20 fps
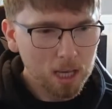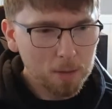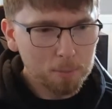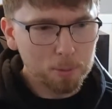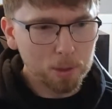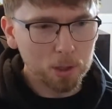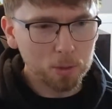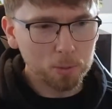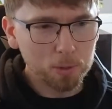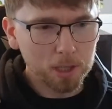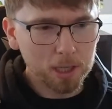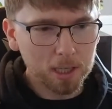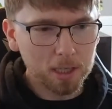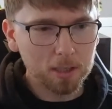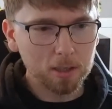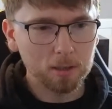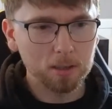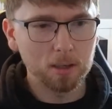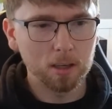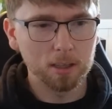
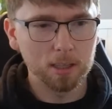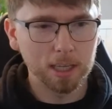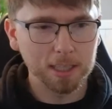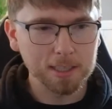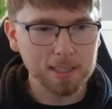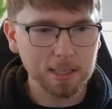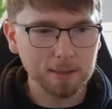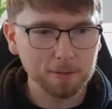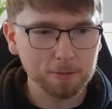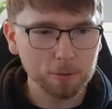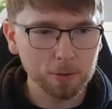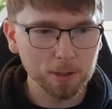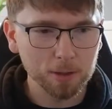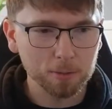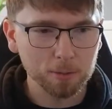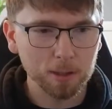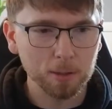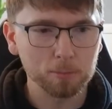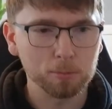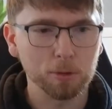Burwood,
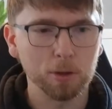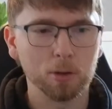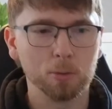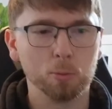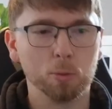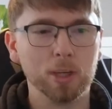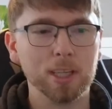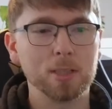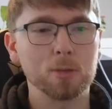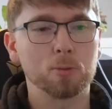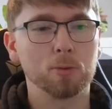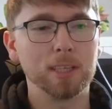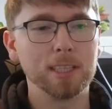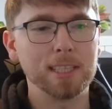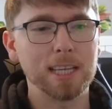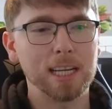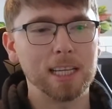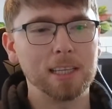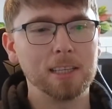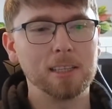1943. Which
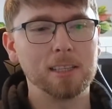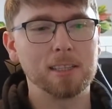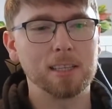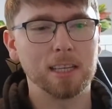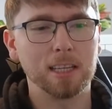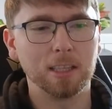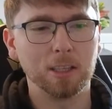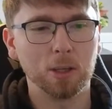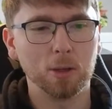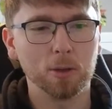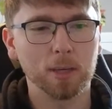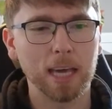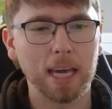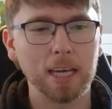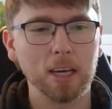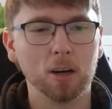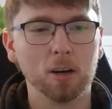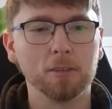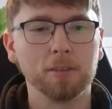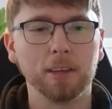retailers in the
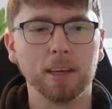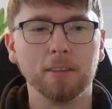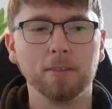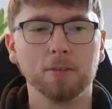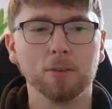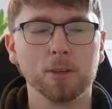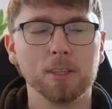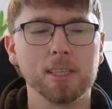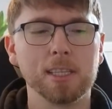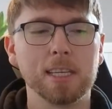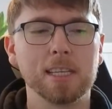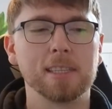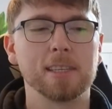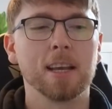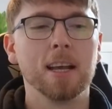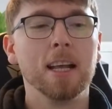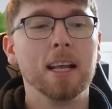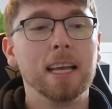UK offer invoices?